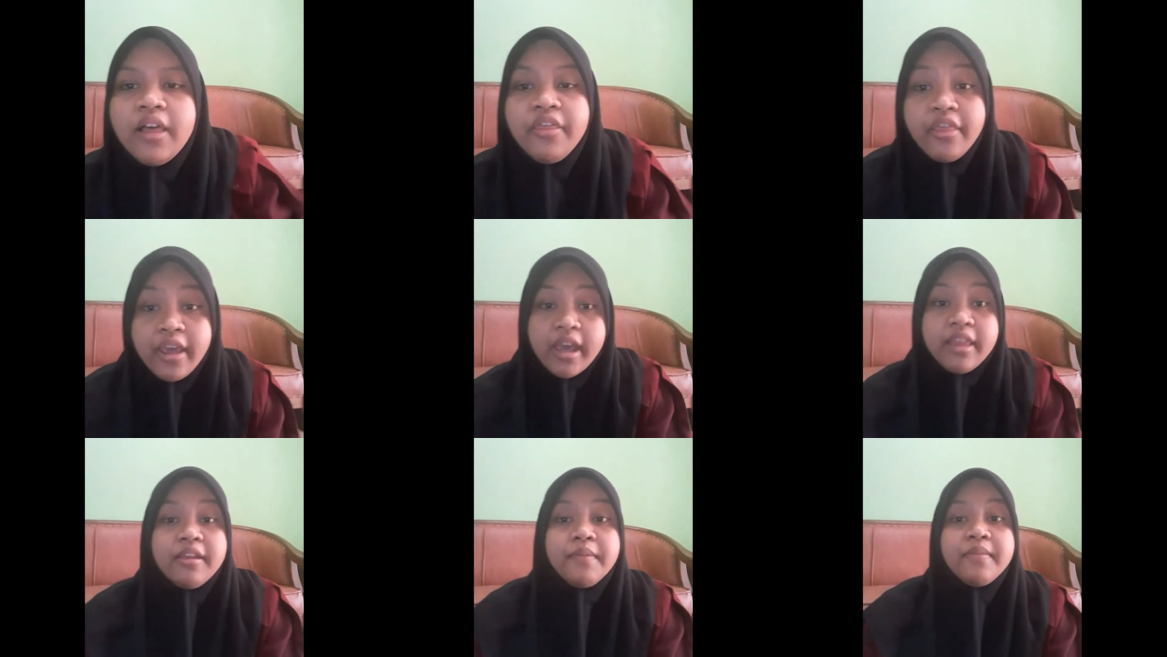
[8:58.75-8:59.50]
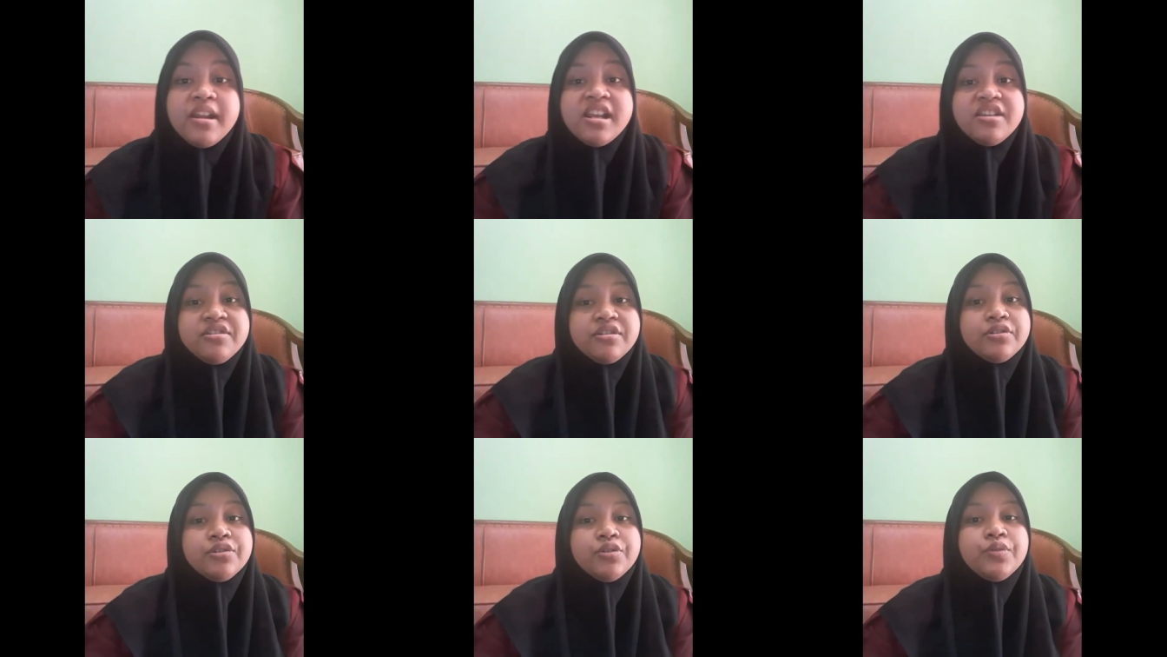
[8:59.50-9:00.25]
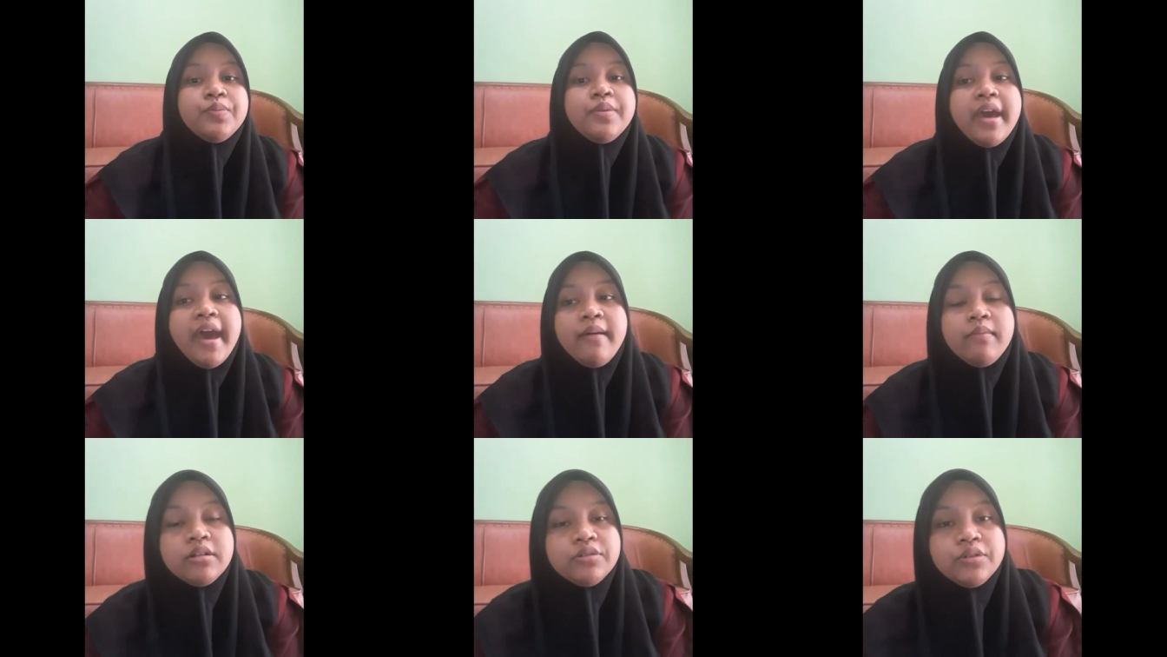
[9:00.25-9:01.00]
Then a manager should be
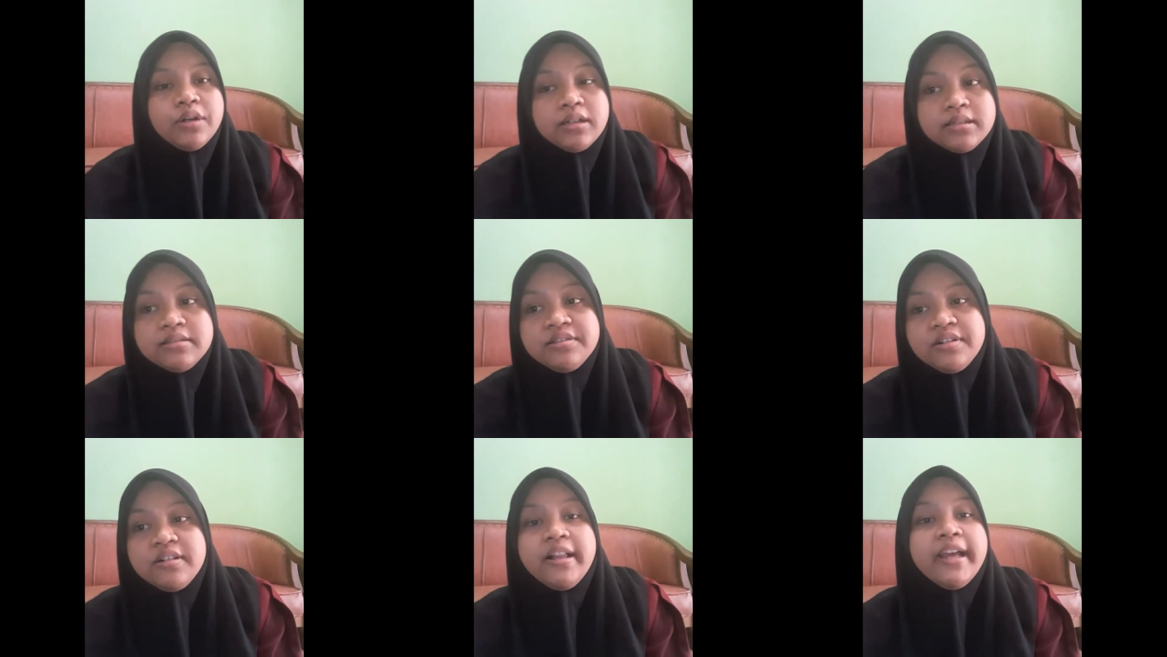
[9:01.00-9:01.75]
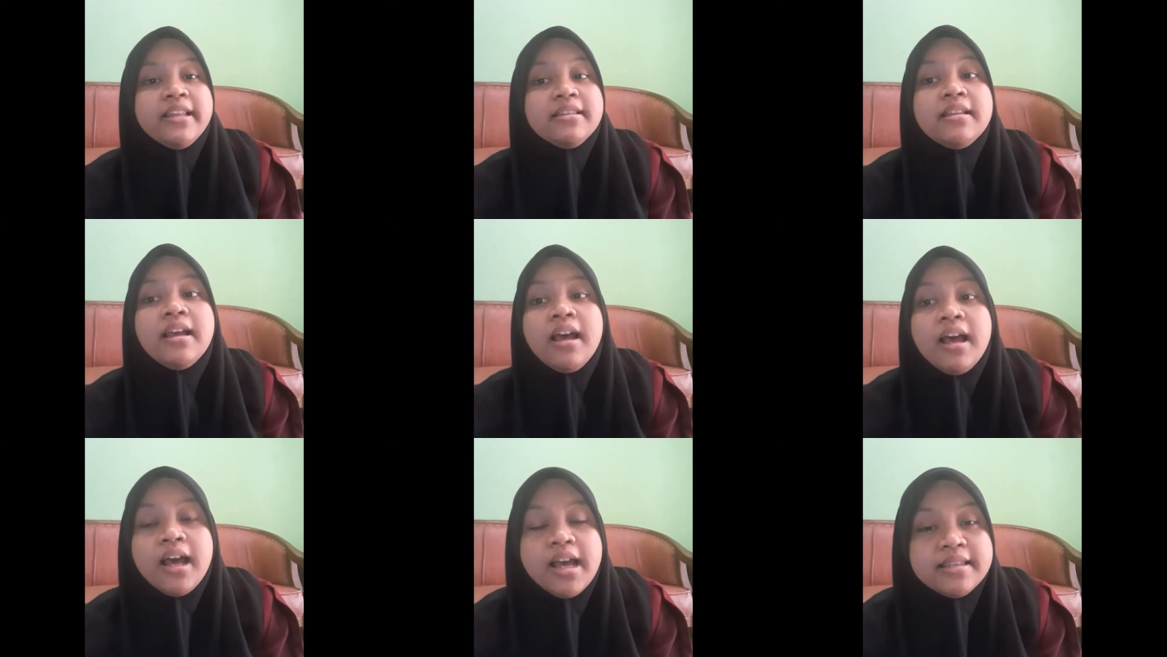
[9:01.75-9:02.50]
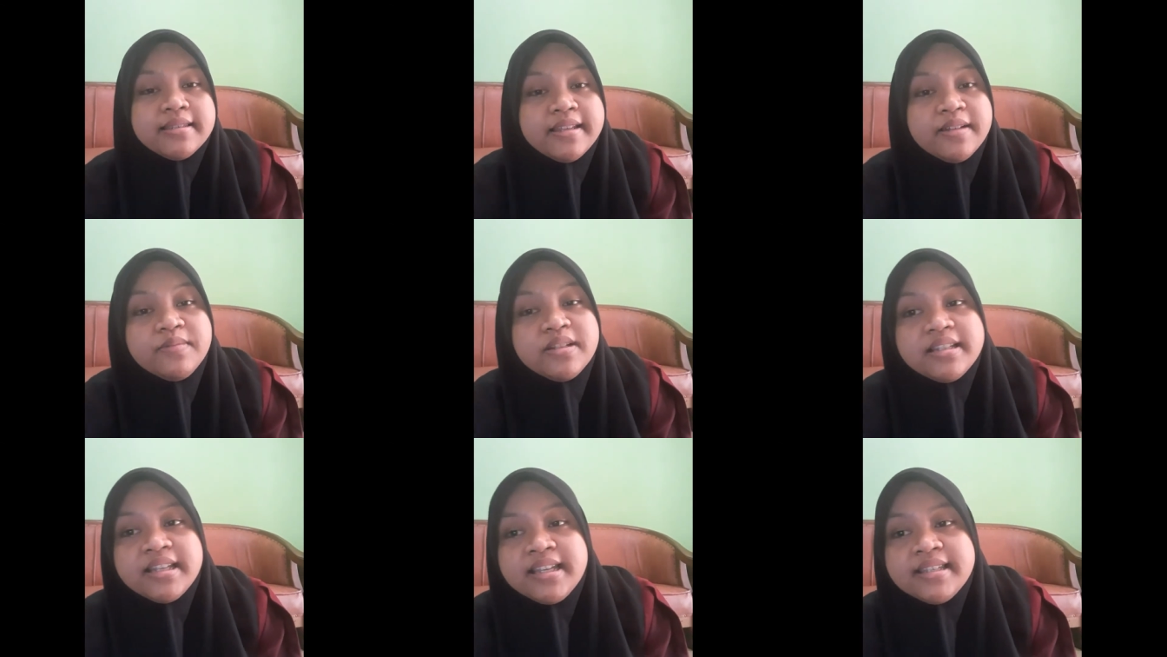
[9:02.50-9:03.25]
able to control and
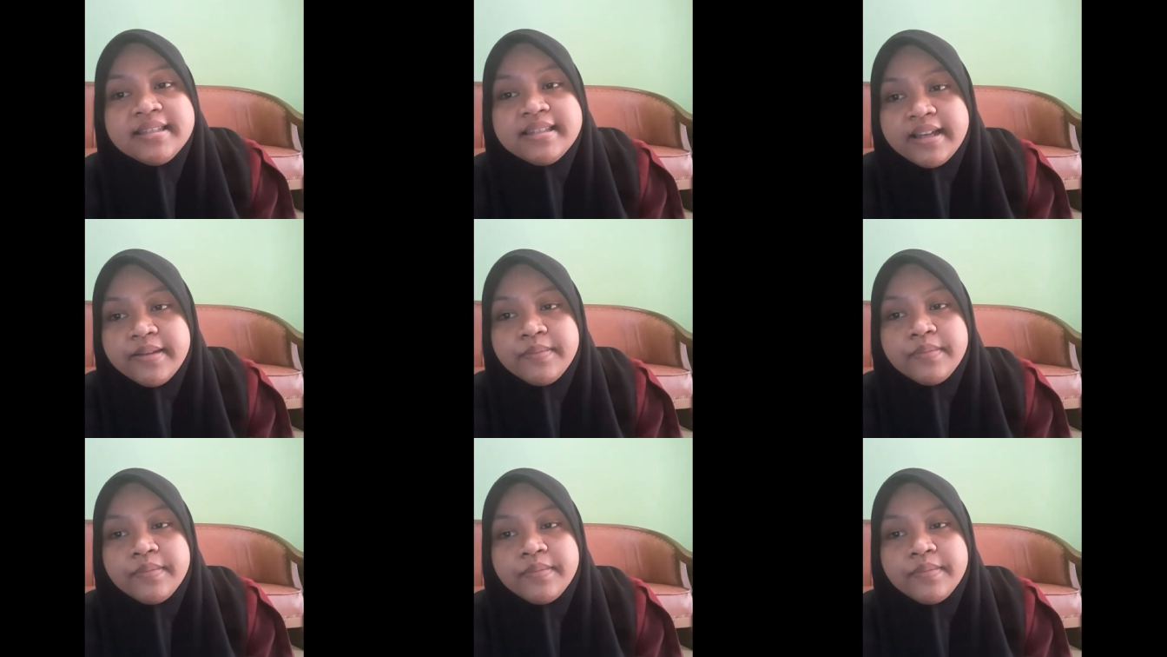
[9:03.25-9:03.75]
establish his team